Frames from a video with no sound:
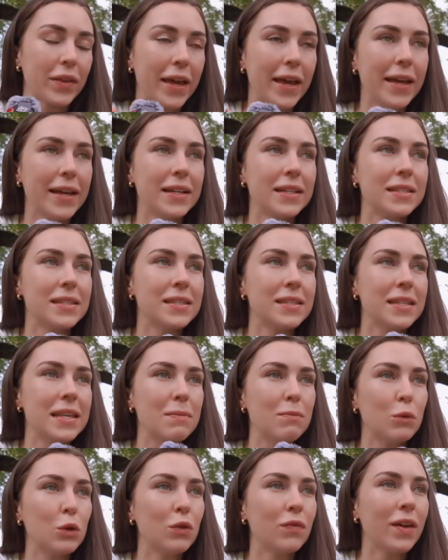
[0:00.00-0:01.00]
is
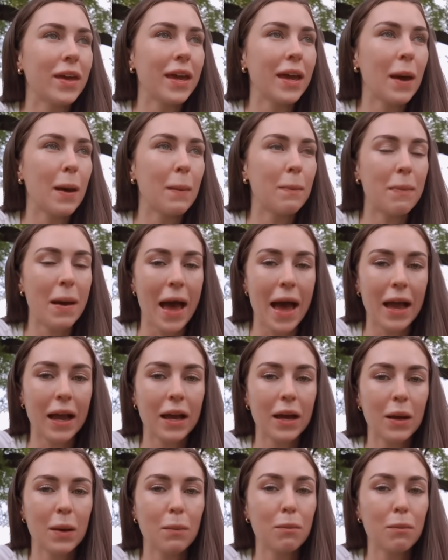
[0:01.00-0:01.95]
the moving back